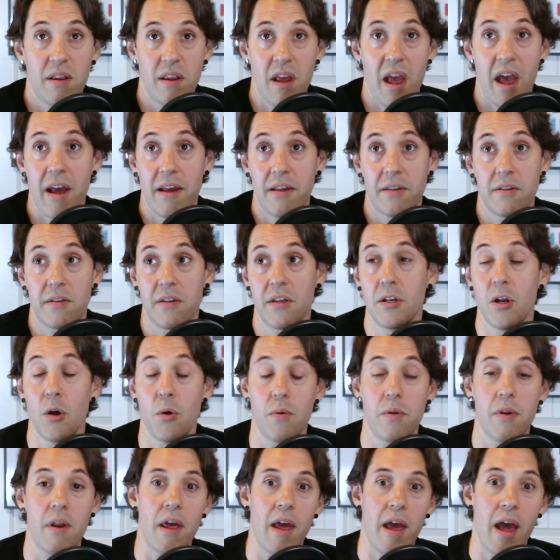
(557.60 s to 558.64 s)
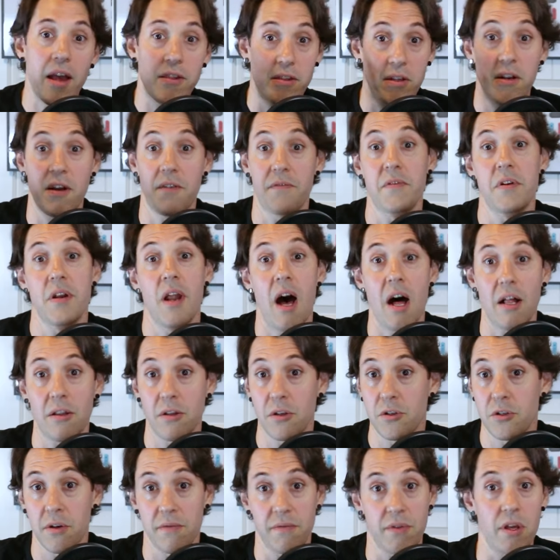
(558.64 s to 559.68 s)
has enough
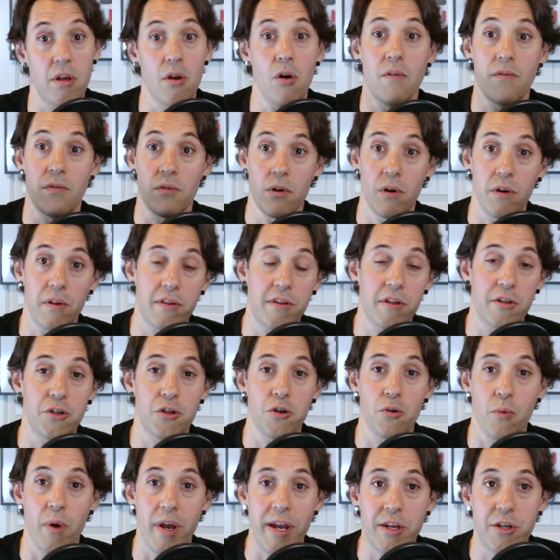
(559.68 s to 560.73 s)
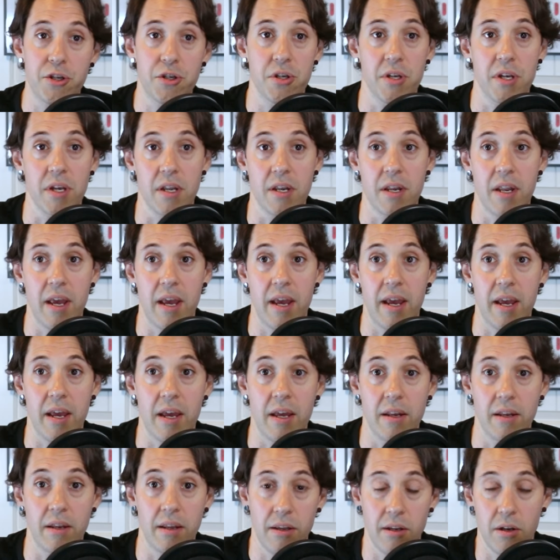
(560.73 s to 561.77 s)
knowledge of the overall situation
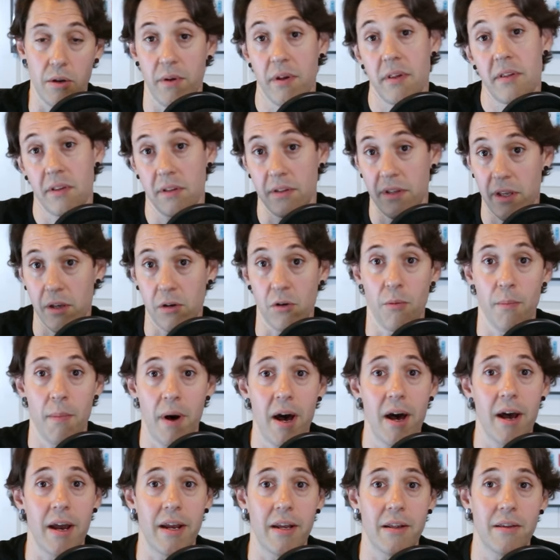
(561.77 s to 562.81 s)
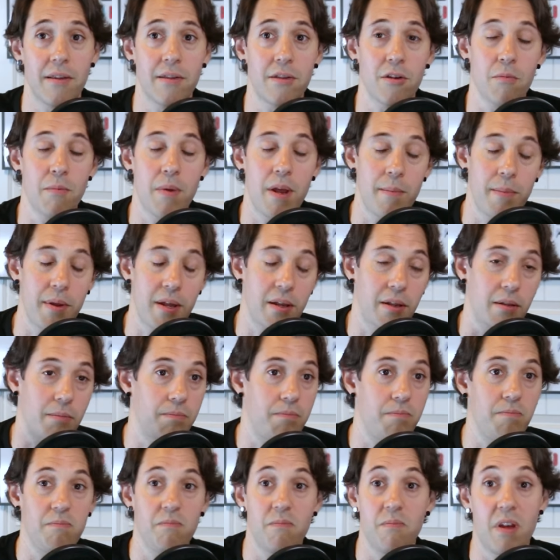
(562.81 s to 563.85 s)
and, is a legal mind. So maybe
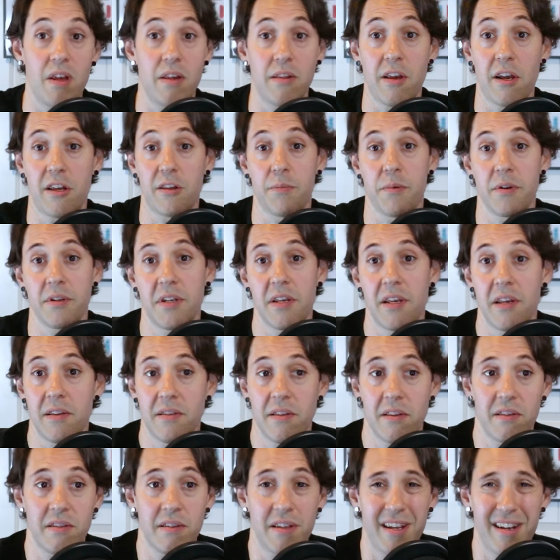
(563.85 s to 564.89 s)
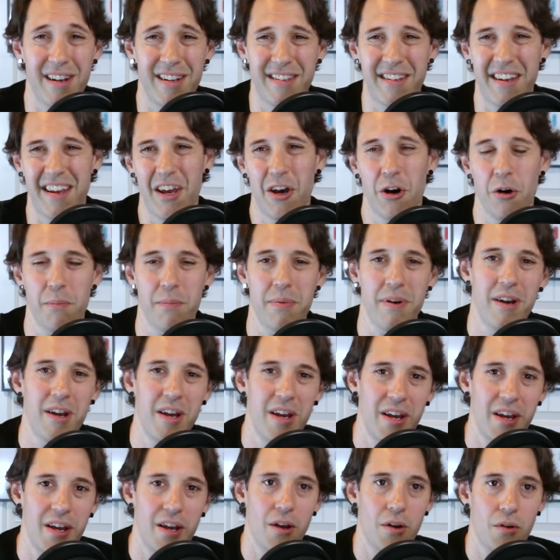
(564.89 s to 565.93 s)
his expertise is needed to help,
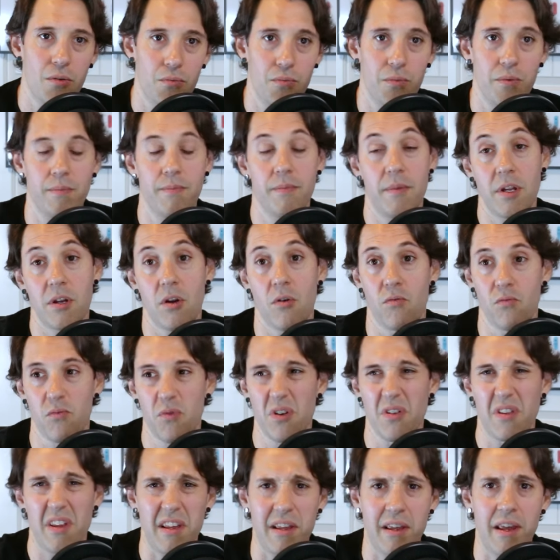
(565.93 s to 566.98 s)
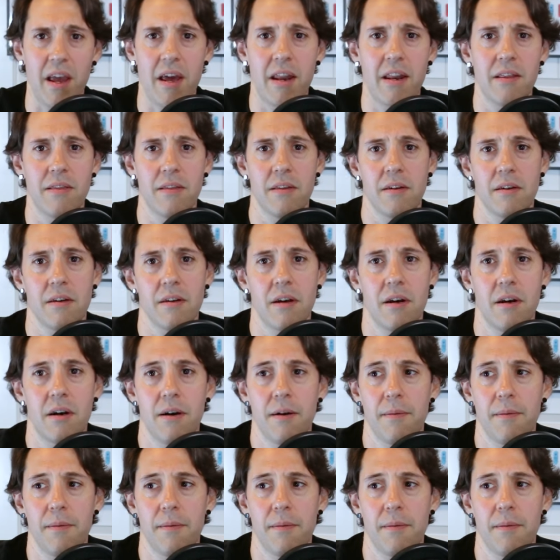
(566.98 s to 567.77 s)
really get in the